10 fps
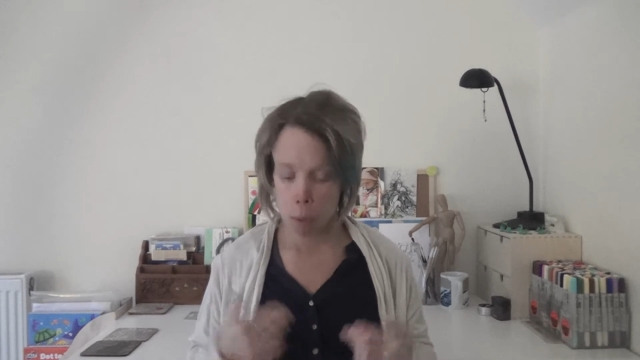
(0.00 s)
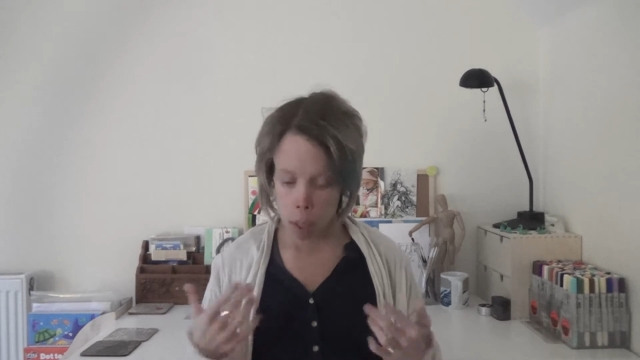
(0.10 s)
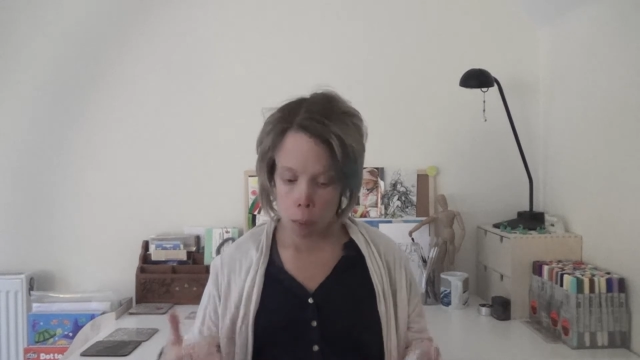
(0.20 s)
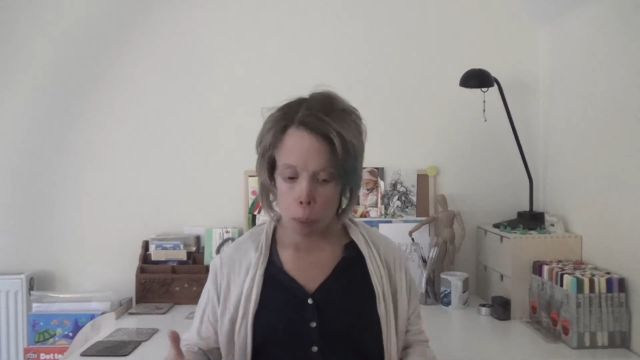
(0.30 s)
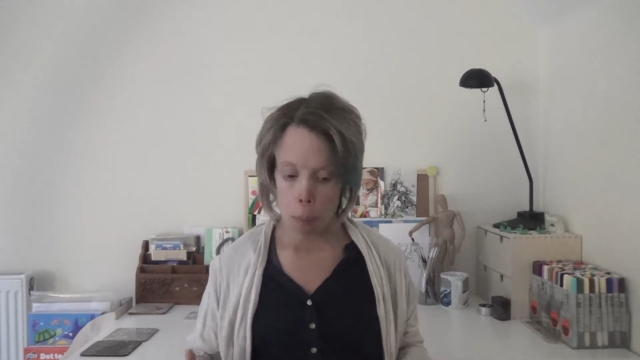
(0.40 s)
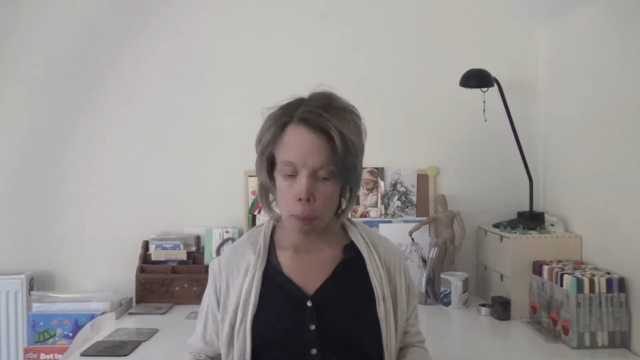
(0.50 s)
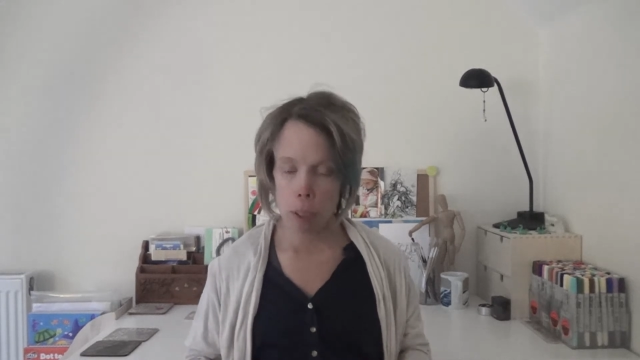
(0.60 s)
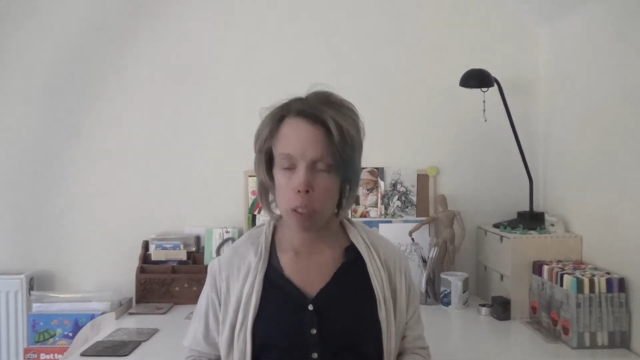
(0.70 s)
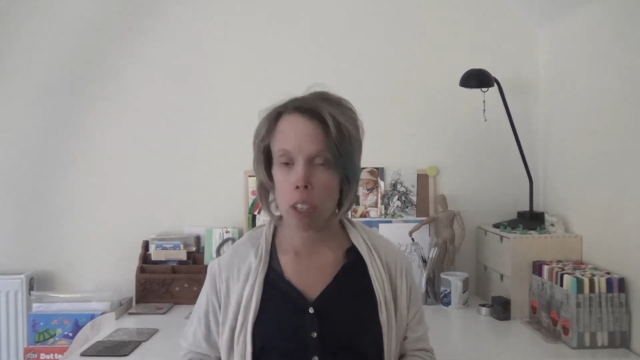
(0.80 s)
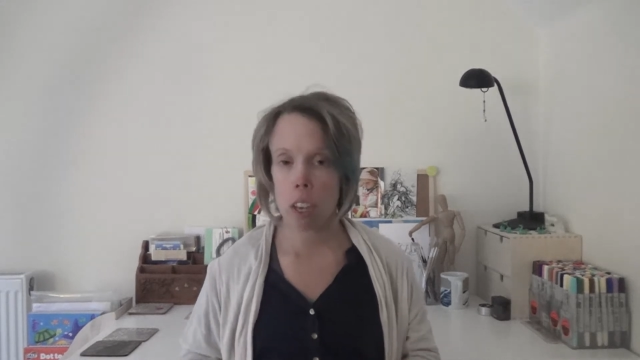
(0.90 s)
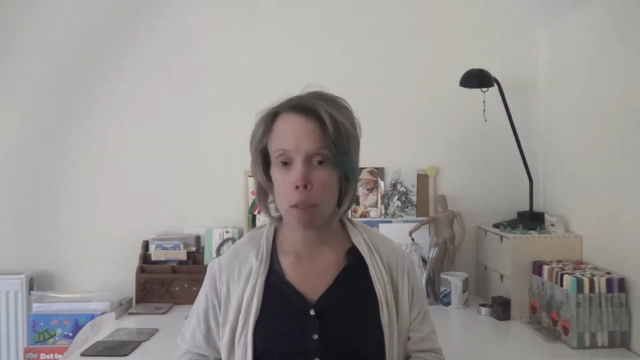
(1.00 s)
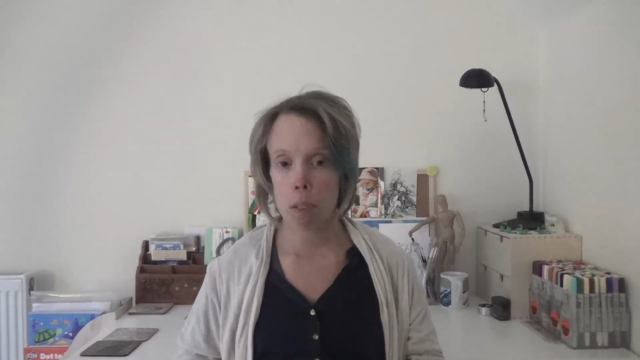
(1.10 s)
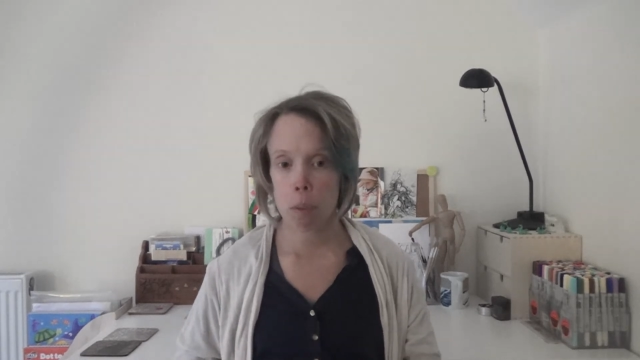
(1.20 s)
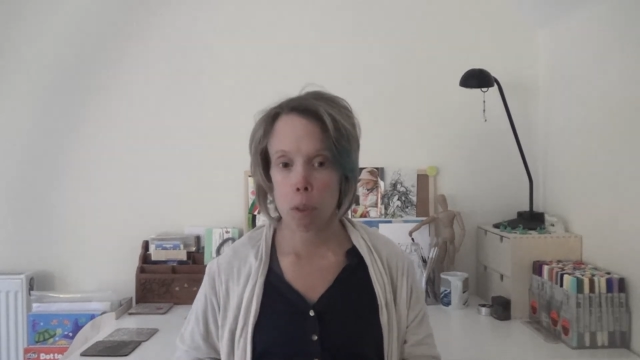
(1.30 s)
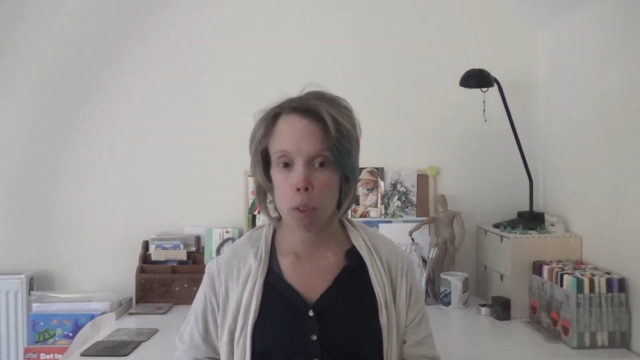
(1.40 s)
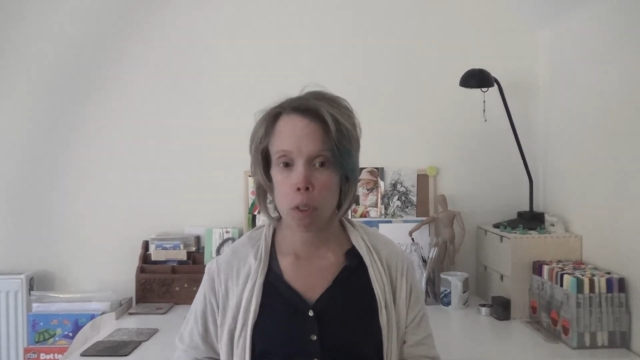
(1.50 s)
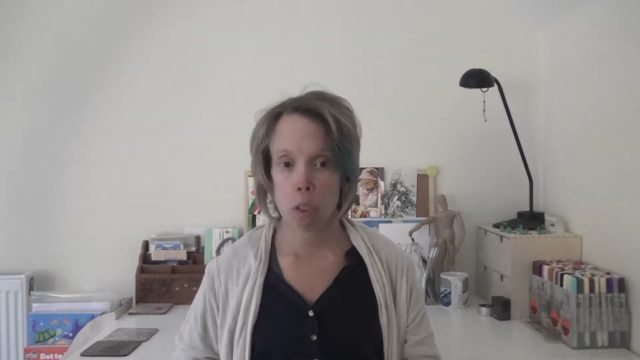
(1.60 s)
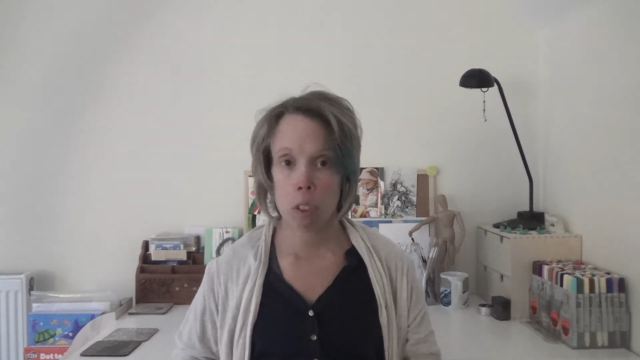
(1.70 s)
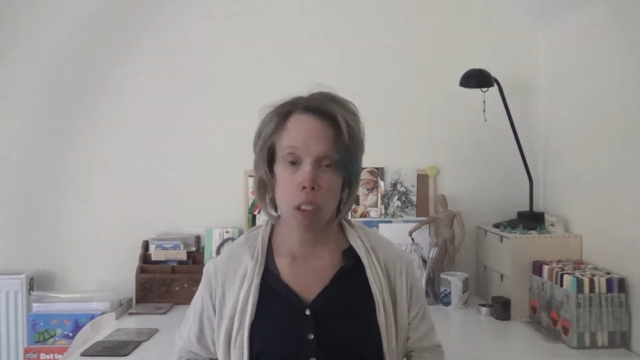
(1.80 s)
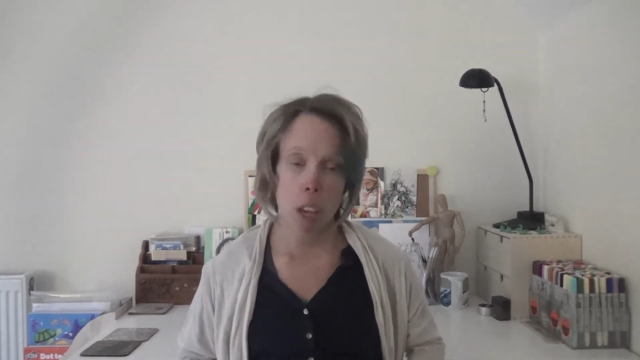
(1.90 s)
this bump to see if it was
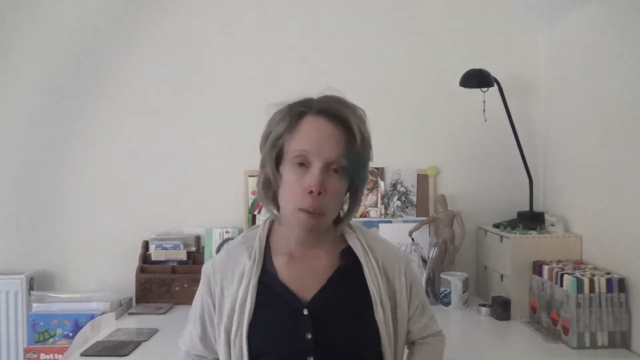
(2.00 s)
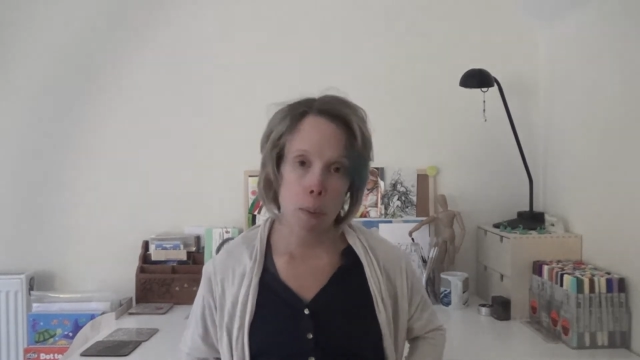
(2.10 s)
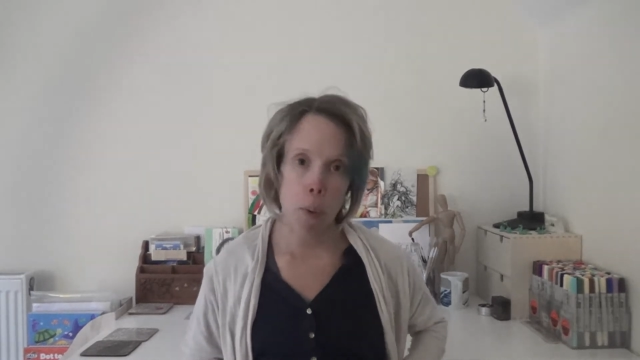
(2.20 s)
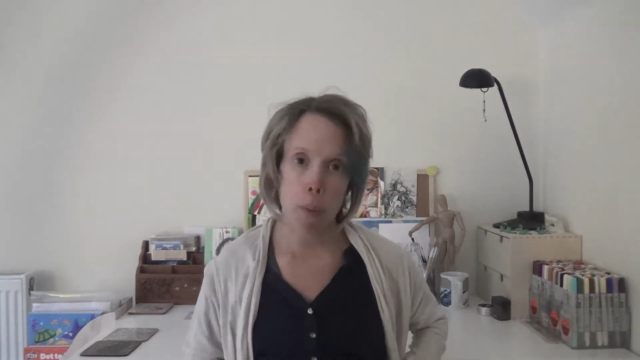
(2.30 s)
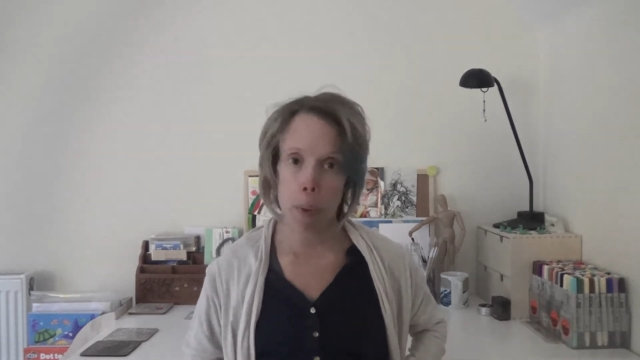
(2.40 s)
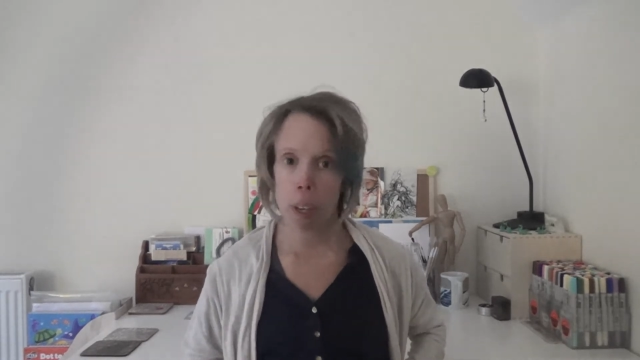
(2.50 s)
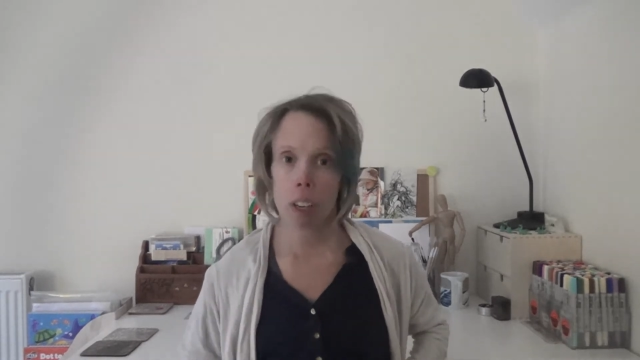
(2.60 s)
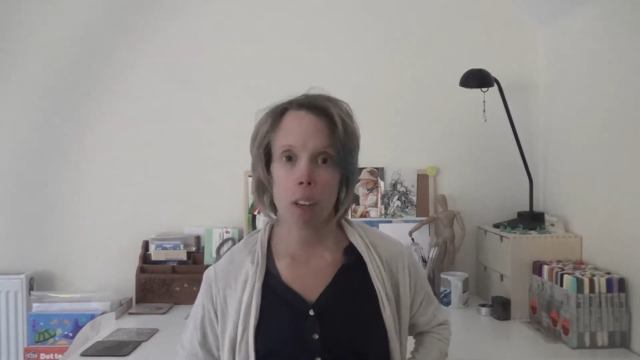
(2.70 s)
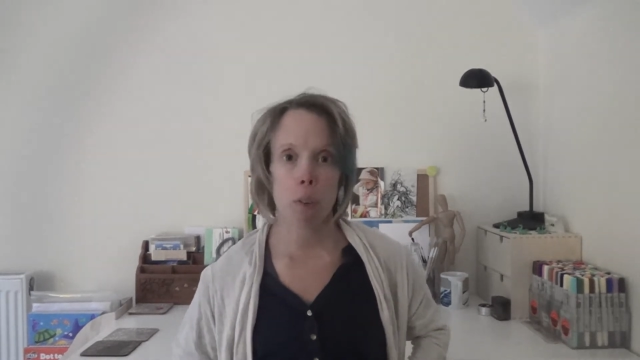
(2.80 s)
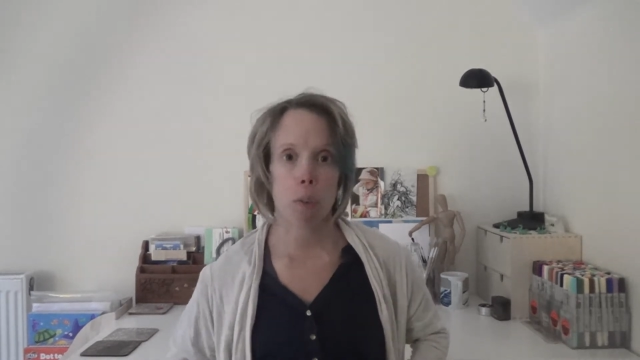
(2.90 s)
the same or bigger,